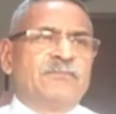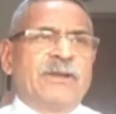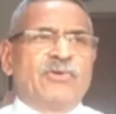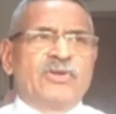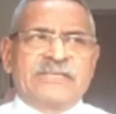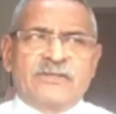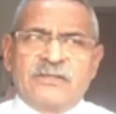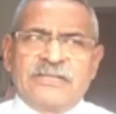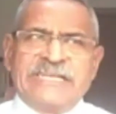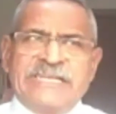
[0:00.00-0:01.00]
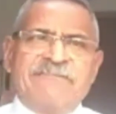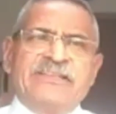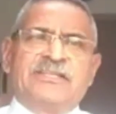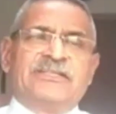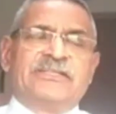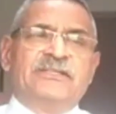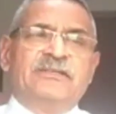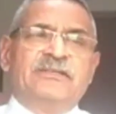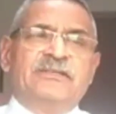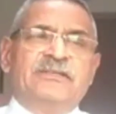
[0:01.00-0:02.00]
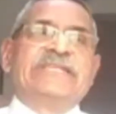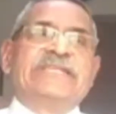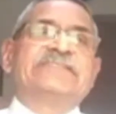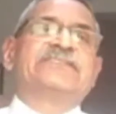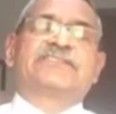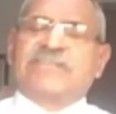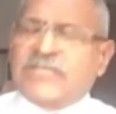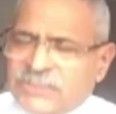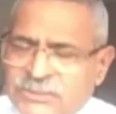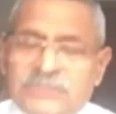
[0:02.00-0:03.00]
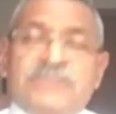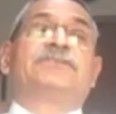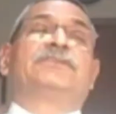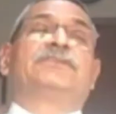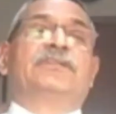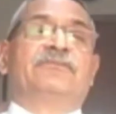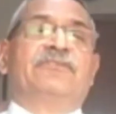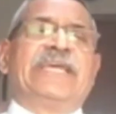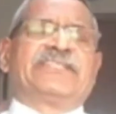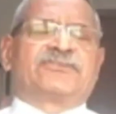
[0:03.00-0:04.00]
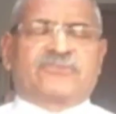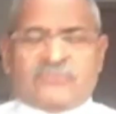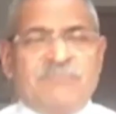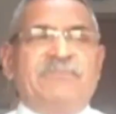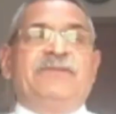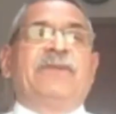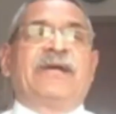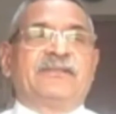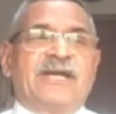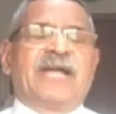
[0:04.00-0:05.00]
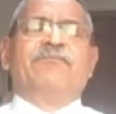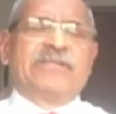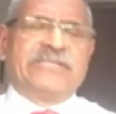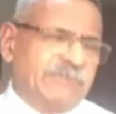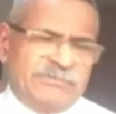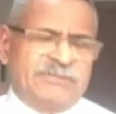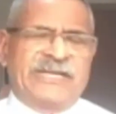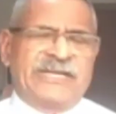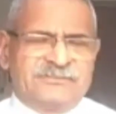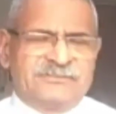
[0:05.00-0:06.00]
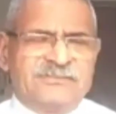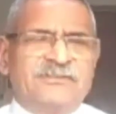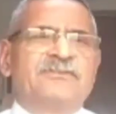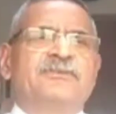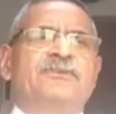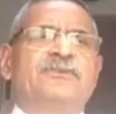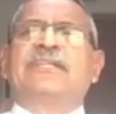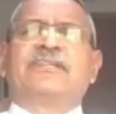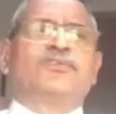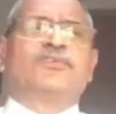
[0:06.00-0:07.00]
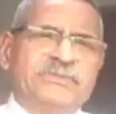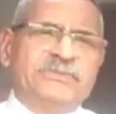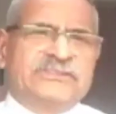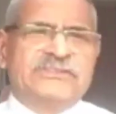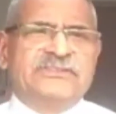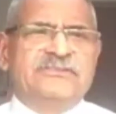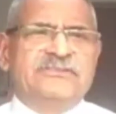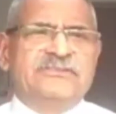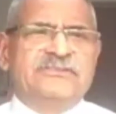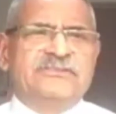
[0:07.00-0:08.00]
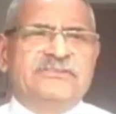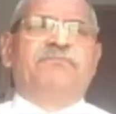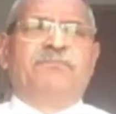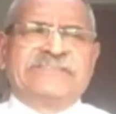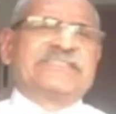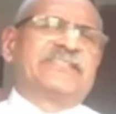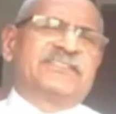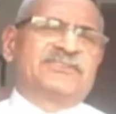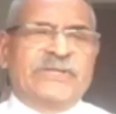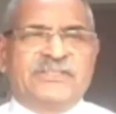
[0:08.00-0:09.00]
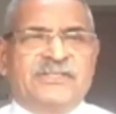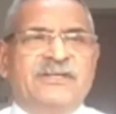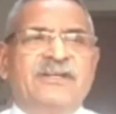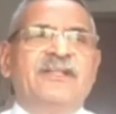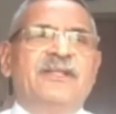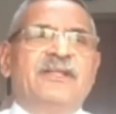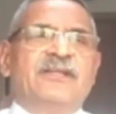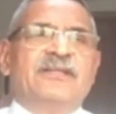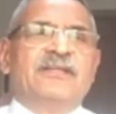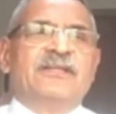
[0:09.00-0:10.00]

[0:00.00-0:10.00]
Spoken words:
About 11:30, the weather suddenly turned extremely bad, unbelievable bad. Nothing could be seen. You know, blizzardous weather. It